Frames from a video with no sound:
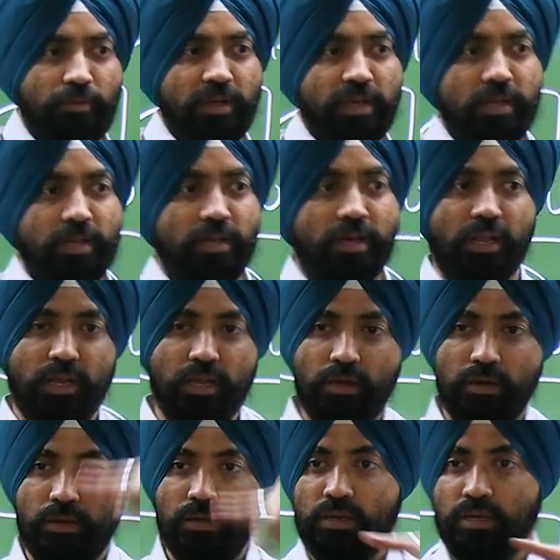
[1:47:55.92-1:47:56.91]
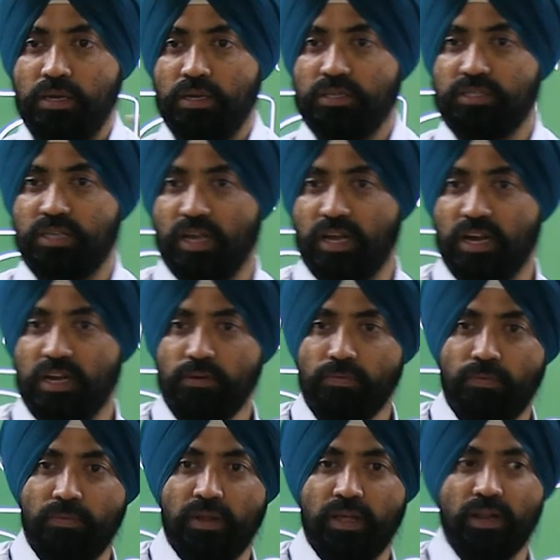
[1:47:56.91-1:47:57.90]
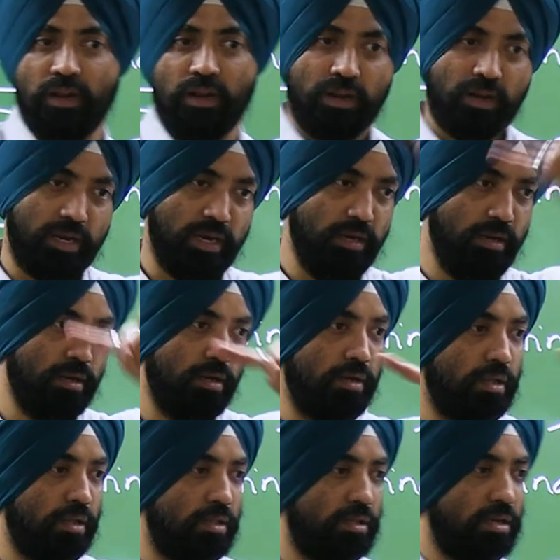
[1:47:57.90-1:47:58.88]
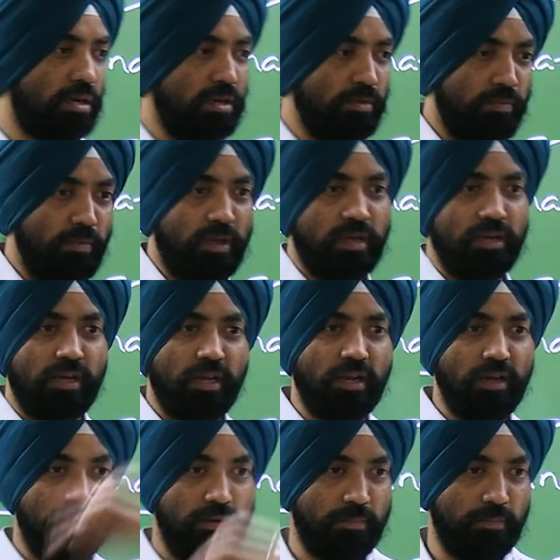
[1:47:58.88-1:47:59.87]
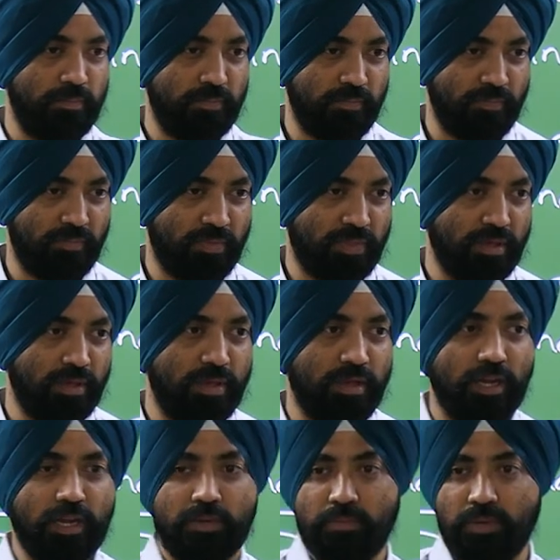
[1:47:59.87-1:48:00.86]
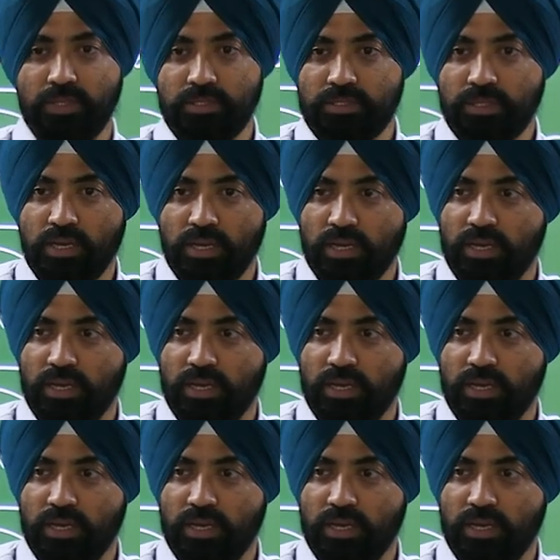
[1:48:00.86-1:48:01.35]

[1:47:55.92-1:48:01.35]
flare green, second flare red, third flare green. It means